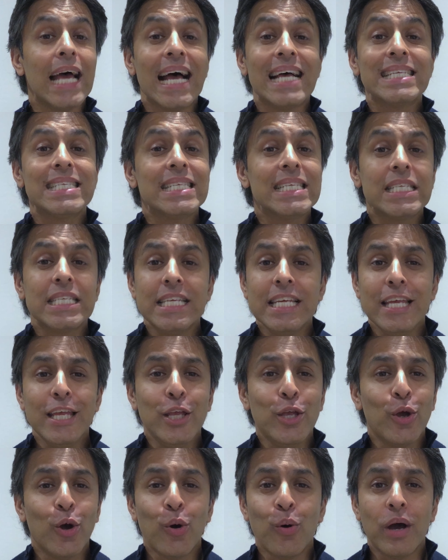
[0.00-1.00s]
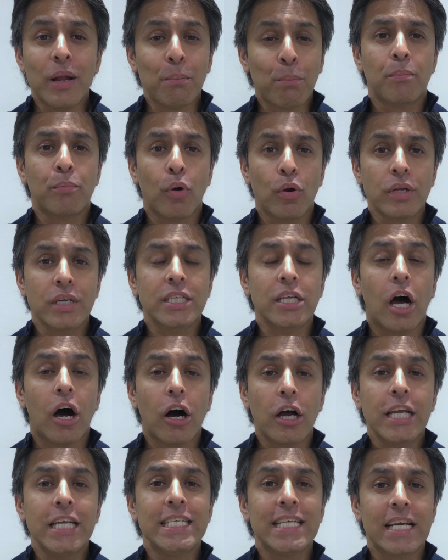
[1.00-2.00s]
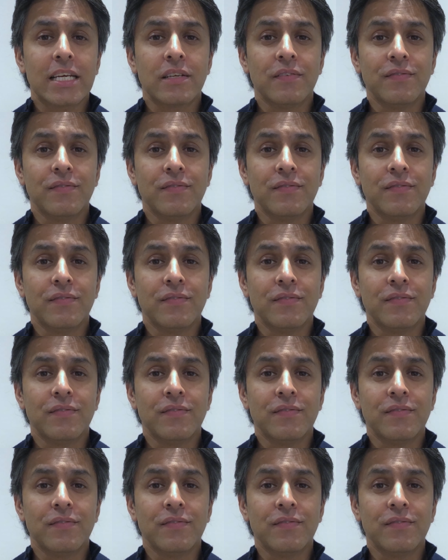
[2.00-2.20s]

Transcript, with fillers: as the CEO and product architect